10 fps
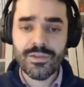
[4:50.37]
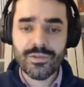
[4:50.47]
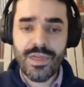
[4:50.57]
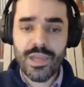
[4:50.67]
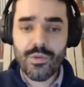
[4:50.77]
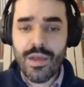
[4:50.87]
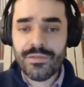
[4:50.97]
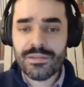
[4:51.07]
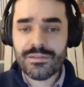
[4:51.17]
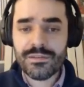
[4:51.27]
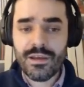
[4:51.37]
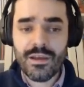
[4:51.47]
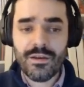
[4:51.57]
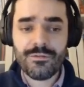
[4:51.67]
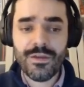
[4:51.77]
So there you have it,
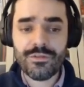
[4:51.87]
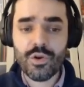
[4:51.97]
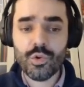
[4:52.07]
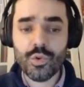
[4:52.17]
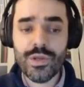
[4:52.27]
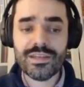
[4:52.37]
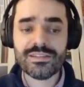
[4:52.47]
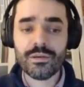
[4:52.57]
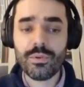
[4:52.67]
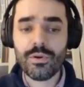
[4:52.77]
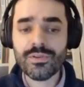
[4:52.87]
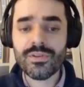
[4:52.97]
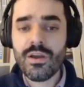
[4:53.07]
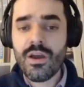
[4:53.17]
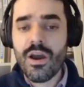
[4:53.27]
5 concrete
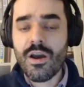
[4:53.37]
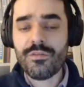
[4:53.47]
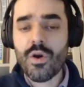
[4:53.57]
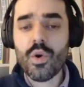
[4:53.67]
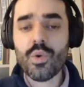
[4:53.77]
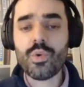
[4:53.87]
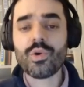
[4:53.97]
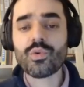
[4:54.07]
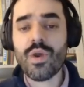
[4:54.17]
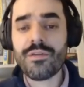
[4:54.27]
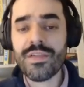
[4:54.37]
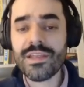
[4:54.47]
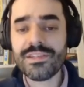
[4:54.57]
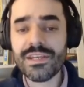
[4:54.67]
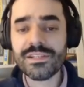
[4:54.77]
examples of how graph
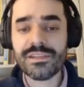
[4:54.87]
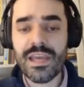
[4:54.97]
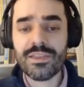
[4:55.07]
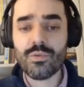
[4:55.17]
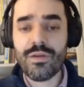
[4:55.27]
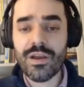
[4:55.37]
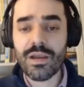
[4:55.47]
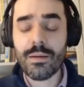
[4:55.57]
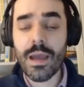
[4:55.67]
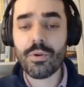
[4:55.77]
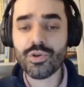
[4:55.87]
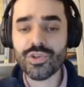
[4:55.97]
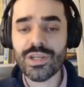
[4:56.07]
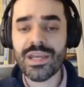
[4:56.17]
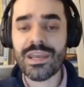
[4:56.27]
analytics and the graph
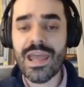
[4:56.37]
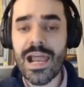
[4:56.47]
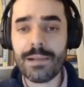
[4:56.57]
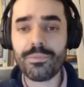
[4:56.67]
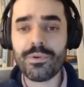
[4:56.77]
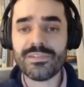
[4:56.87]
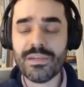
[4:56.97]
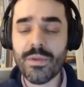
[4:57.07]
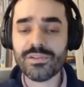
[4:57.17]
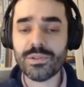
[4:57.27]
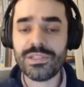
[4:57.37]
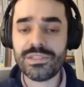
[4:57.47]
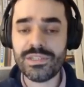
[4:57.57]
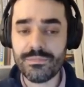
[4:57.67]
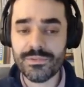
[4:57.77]
approach can help
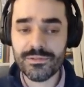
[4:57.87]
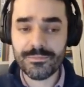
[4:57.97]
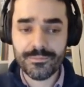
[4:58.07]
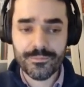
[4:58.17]
cybersecurity teams.